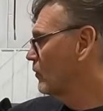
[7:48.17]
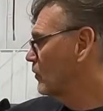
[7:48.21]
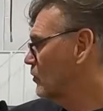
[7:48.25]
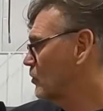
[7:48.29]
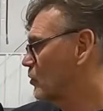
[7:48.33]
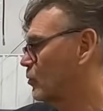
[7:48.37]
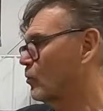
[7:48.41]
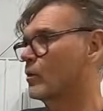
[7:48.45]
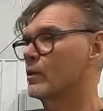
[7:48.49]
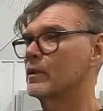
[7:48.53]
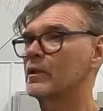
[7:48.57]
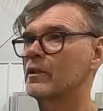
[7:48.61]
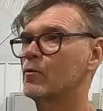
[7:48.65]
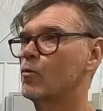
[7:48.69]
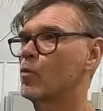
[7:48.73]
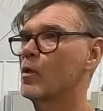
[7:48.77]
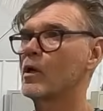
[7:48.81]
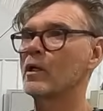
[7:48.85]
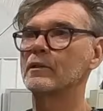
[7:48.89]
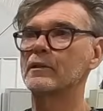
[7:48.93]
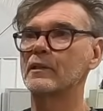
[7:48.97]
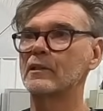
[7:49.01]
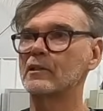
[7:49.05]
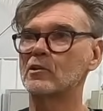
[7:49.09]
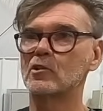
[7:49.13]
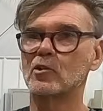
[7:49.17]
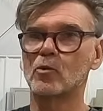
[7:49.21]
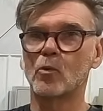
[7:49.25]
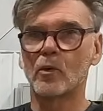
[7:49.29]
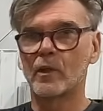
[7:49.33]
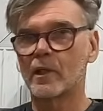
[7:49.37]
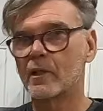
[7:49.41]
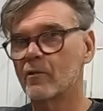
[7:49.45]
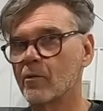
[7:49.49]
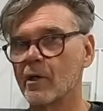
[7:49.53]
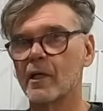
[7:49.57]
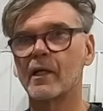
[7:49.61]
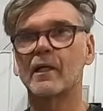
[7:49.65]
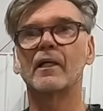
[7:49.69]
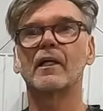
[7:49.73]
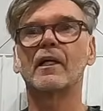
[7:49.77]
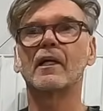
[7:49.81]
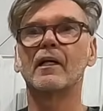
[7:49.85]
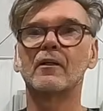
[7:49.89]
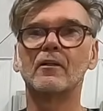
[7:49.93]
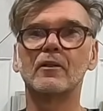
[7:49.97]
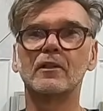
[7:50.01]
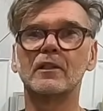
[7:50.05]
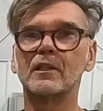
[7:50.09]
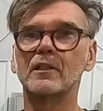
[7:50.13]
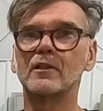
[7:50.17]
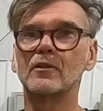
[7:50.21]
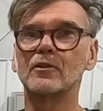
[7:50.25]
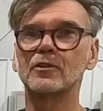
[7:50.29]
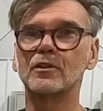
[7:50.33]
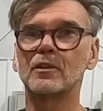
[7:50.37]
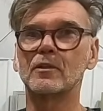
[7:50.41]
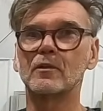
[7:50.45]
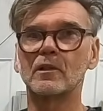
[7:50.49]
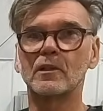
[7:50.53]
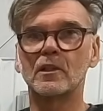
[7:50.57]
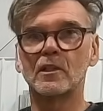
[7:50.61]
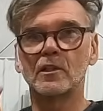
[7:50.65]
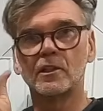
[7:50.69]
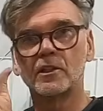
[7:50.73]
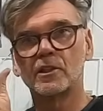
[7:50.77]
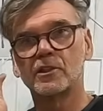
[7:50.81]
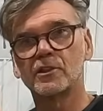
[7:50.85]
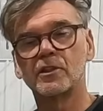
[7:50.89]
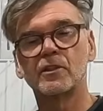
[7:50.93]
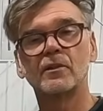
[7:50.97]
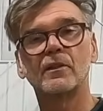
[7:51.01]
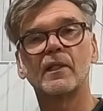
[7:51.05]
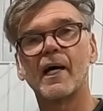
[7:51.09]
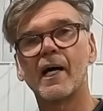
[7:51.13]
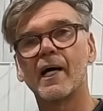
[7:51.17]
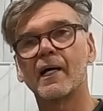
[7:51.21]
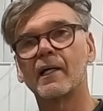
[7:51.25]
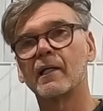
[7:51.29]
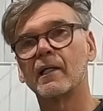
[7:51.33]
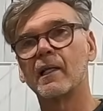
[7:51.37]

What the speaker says: 20 welding, 20 radiator deals, and you just do that.